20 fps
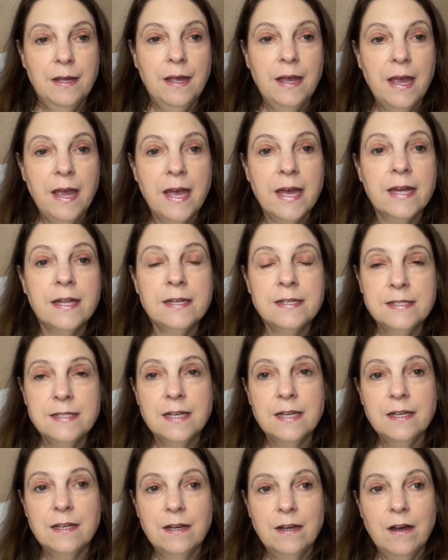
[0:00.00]
And
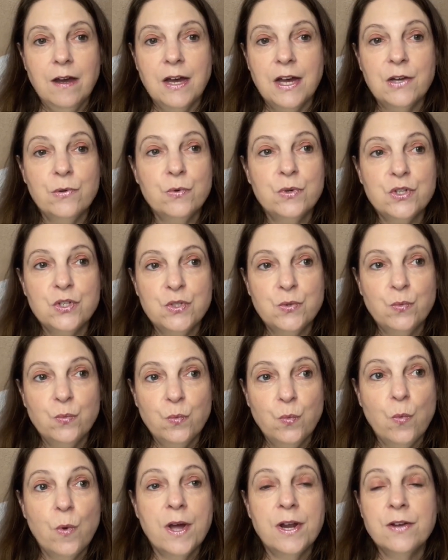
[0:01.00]
I was
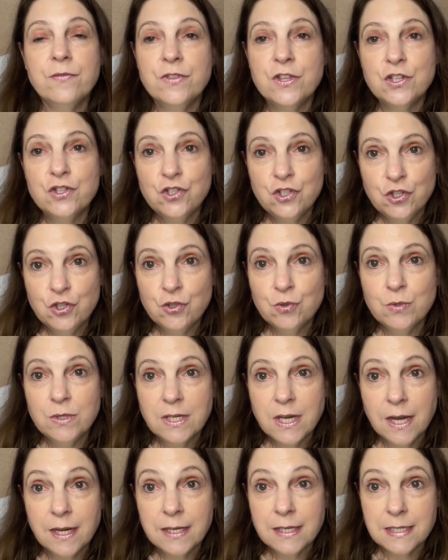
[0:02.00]
one of the 2
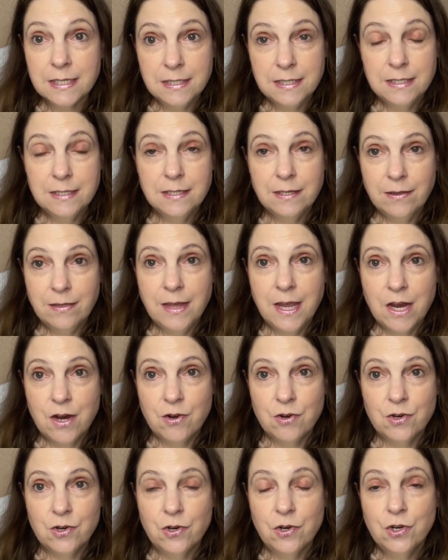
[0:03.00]
youngest
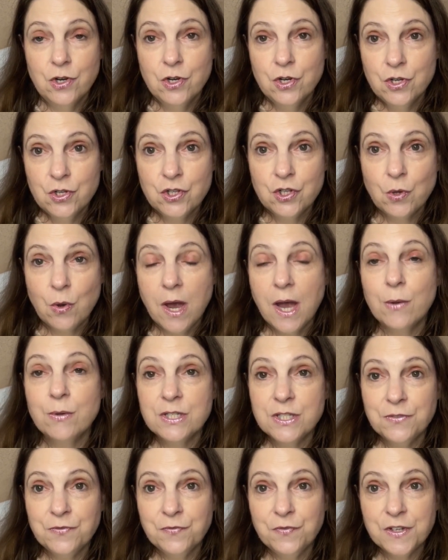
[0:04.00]
there. So I
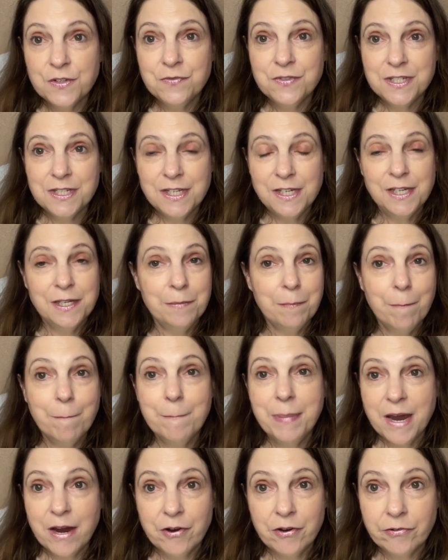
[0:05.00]
was 15,
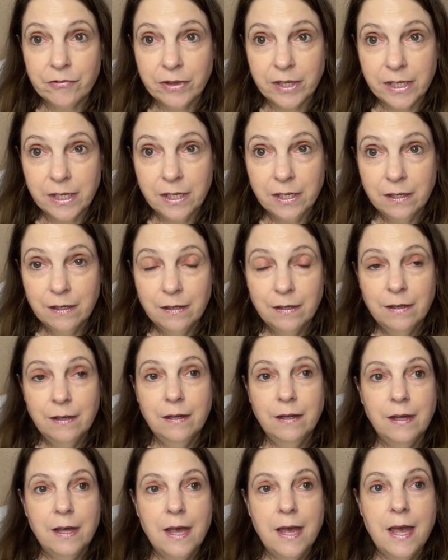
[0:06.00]
barely.
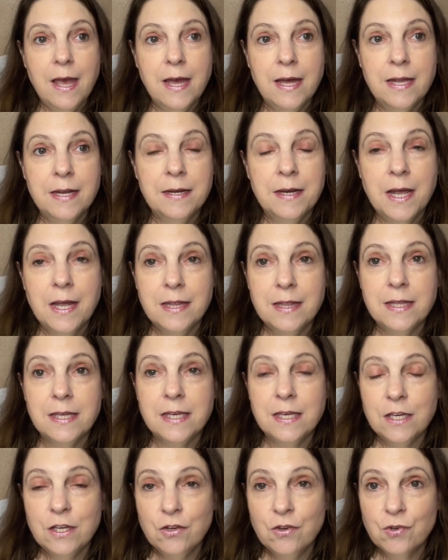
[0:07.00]
And
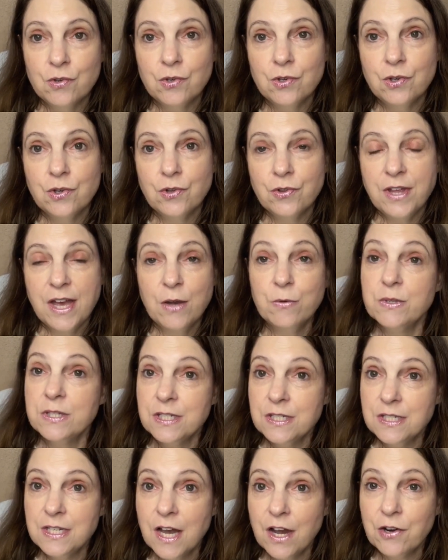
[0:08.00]
the girl that was
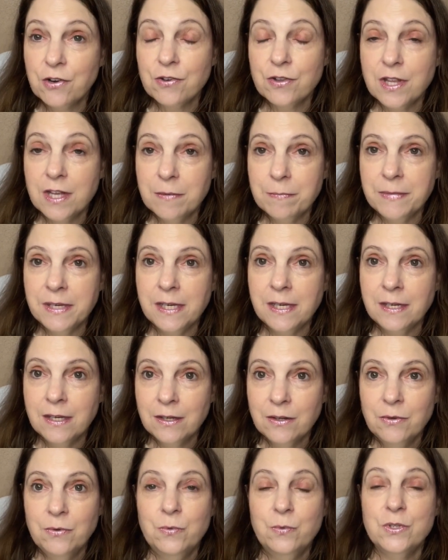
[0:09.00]
younger than me
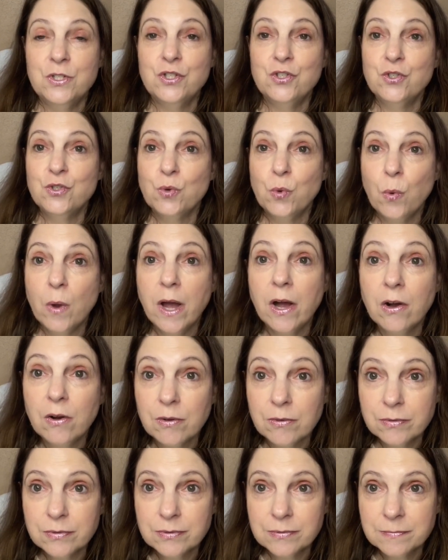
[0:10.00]
was
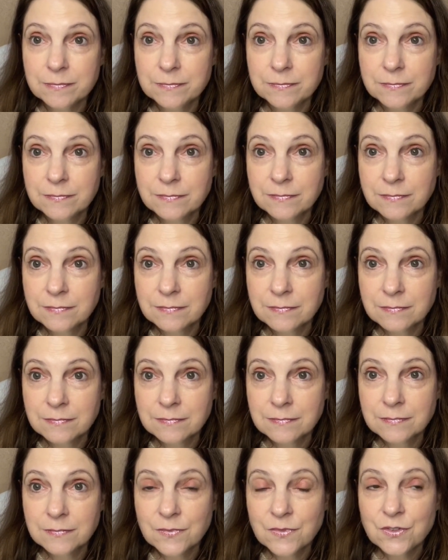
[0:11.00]
12.
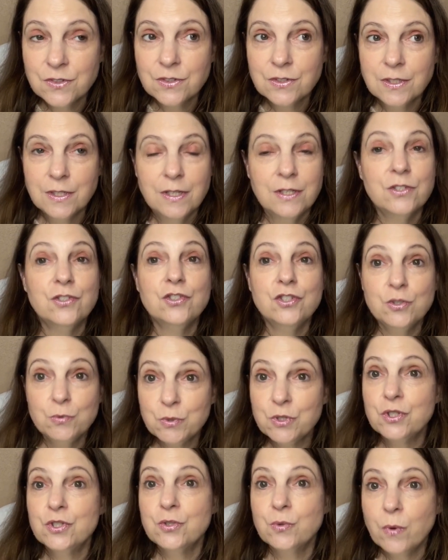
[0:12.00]
She
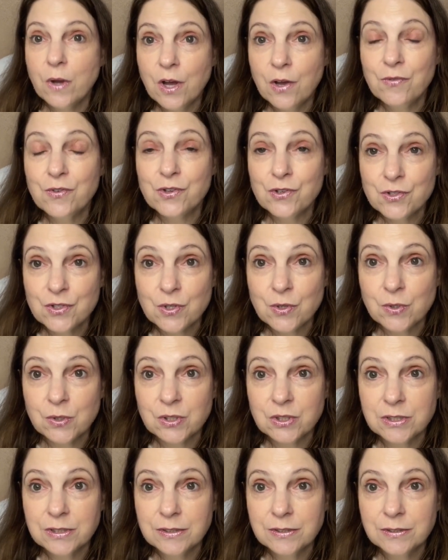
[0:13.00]
was 12 years old.